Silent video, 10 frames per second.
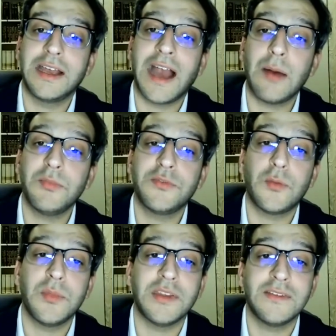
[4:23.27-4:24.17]
comes
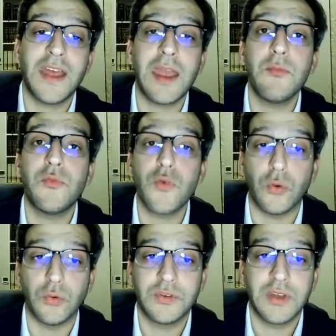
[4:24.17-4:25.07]
from the same
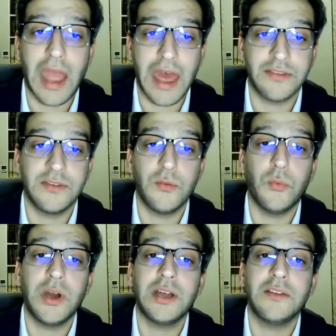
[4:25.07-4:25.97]
root as the
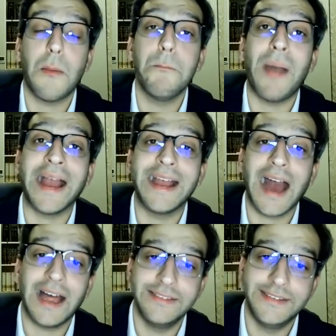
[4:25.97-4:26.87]
word
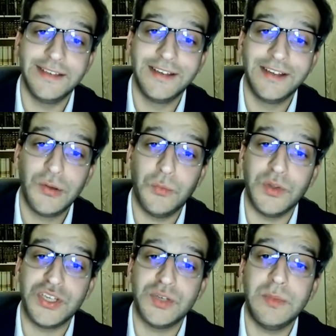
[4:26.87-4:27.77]
bagad,
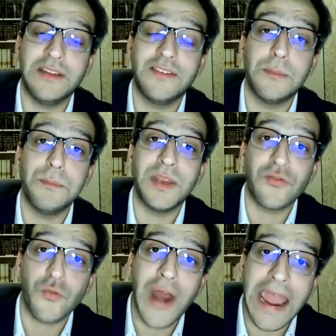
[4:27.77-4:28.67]
which means
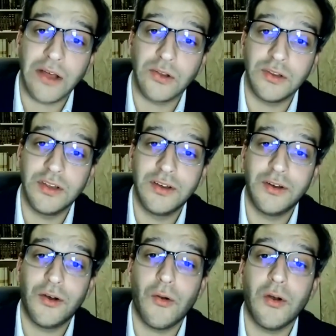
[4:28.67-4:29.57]
betrayal
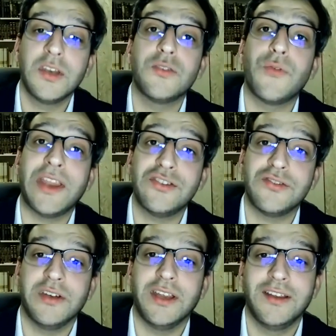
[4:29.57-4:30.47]
or
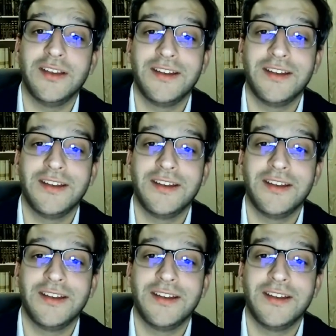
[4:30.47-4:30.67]
treachery.